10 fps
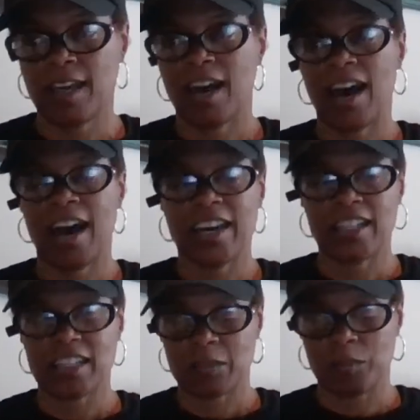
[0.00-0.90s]

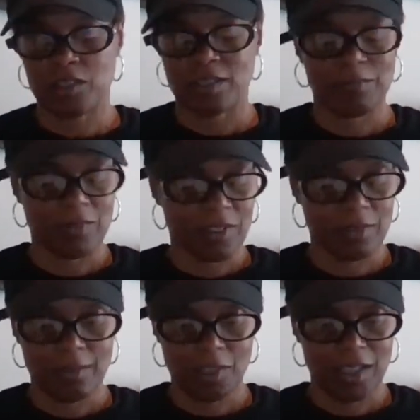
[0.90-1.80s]

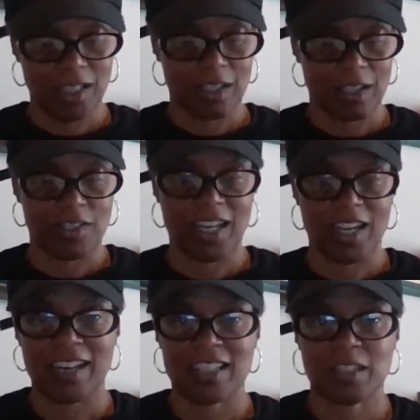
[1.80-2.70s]
Lord, thank you for that.
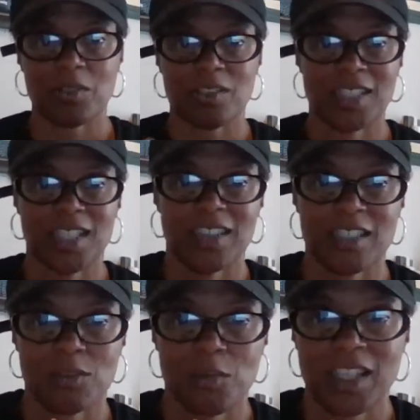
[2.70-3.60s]
I experienced that this
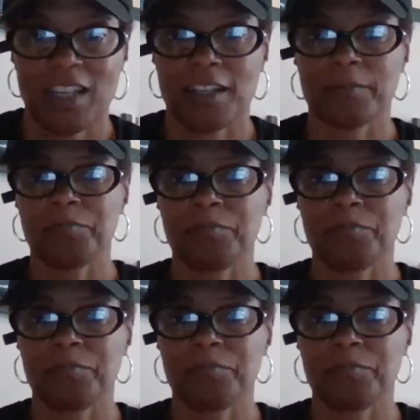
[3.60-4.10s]
weekend.